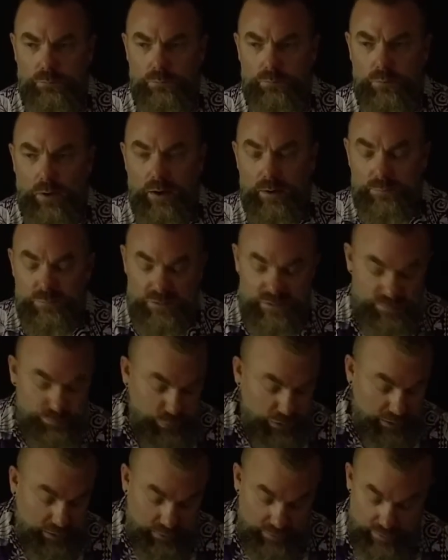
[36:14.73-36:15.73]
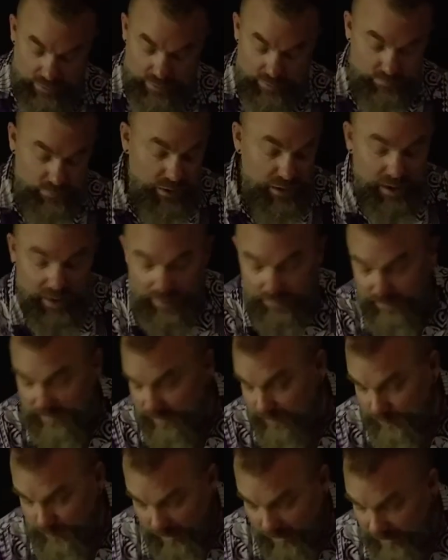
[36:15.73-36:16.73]
I'm just picking up, I
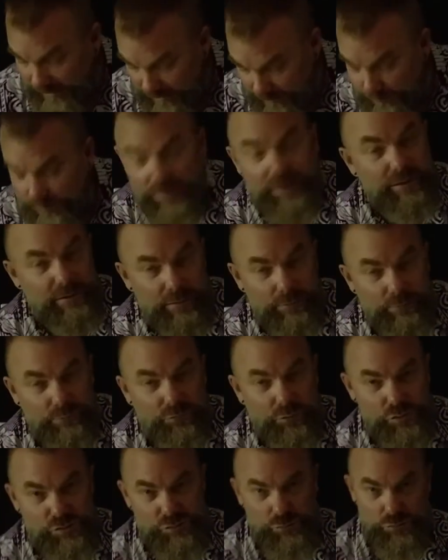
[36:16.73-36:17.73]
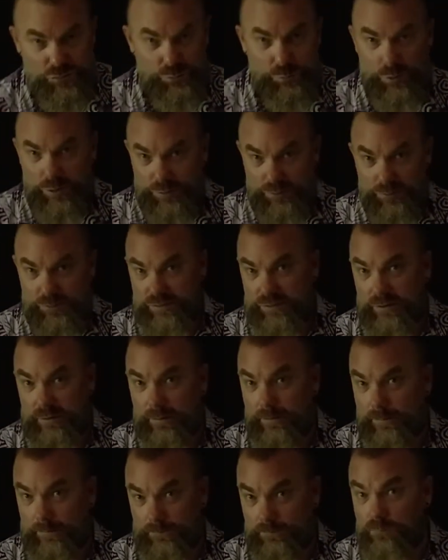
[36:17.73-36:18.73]
am picking up first responders in
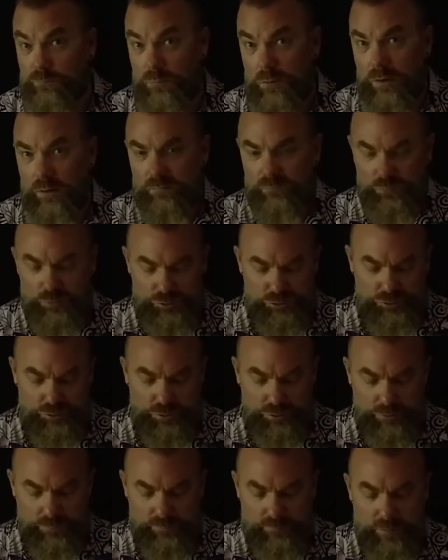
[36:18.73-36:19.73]
here, for sure.